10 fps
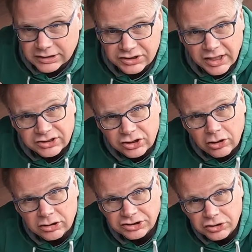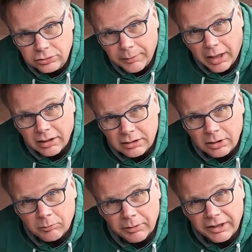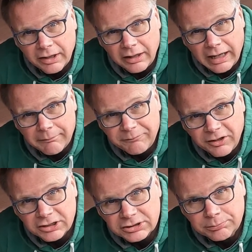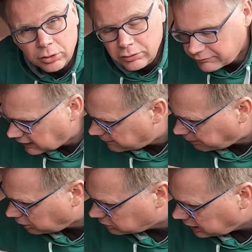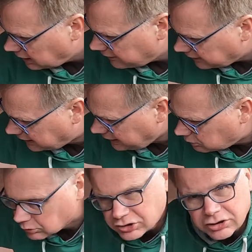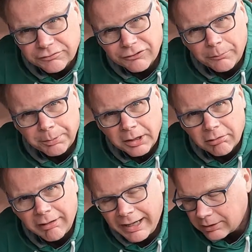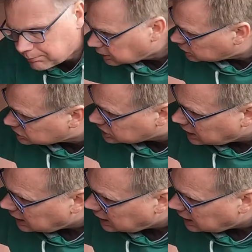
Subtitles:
as this, you look at Uma when they first moved their boat, the keel was just flopping around because